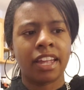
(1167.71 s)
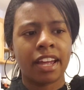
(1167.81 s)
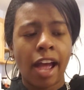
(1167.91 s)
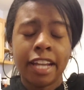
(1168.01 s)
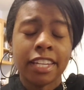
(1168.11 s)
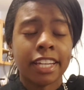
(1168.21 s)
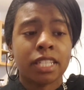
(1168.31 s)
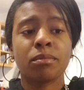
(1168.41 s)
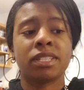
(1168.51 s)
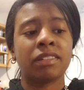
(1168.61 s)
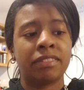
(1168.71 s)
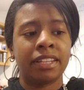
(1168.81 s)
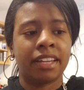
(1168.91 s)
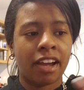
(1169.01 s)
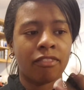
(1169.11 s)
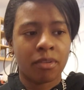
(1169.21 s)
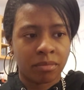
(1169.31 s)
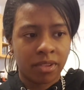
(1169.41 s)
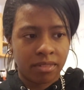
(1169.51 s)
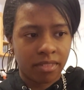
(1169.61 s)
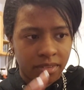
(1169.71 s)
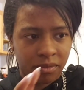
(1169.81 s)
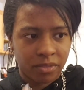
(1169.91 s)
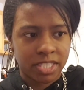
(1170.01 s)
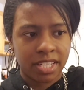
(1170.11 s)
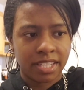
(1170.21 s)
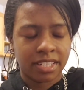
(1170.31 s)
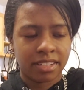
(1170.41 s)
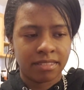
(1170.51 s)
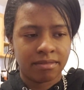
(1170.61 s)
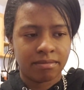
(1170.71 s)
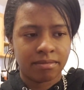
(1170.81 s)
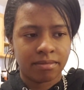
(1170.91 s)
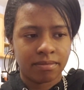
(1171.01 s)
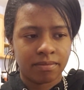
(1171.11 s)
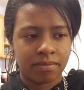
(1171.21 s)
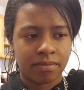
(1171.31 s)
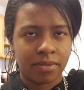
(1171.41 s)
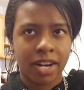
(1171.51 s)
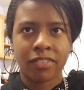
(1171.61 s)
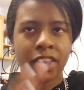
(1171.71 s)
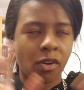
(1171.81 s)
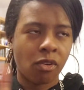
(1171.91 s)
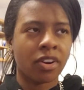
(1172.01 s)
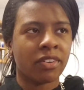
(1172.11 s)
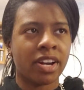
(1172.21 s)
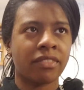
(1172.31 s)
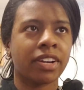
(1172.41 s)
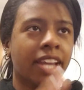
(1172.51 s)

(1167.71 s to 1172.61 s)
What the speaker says: Like, I did, like, some of the stuff they got from the, when they did whatever they ordered or whatever.